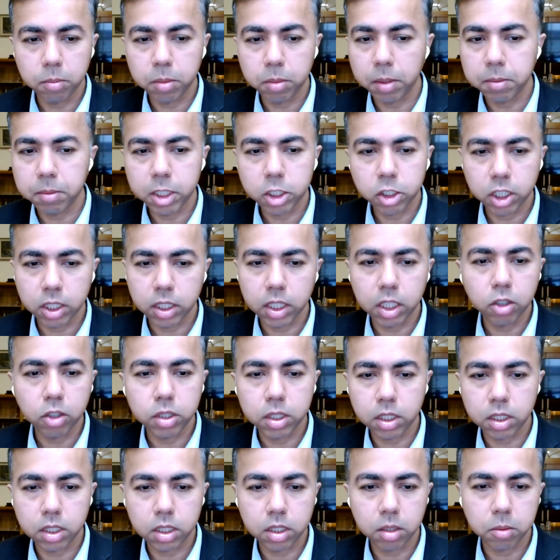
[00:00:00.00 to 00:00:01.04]
publishing
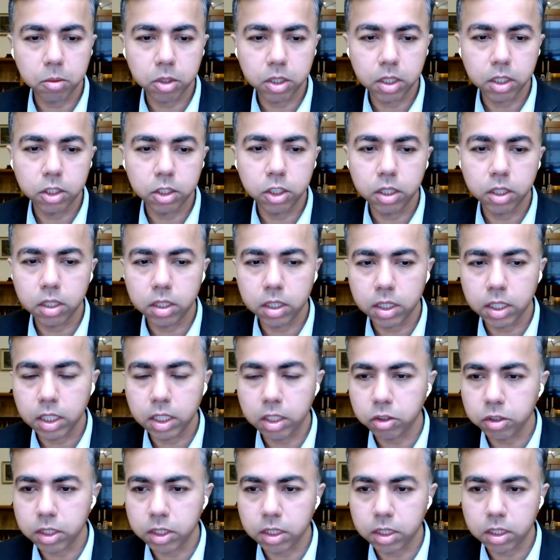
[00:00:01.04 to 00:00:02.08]
ecosystem or the journal
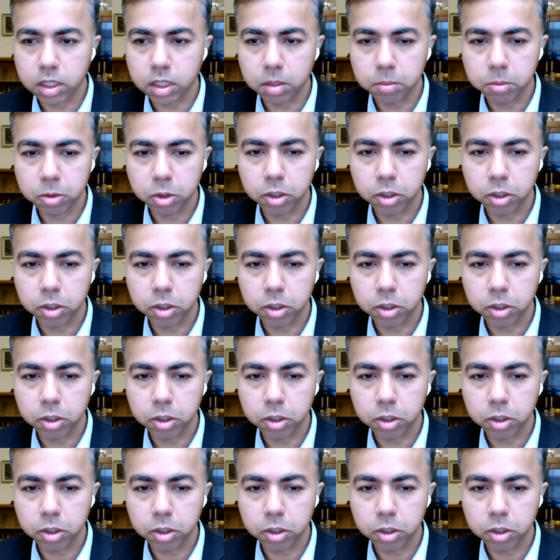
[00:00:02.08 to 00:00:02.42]
ecosystem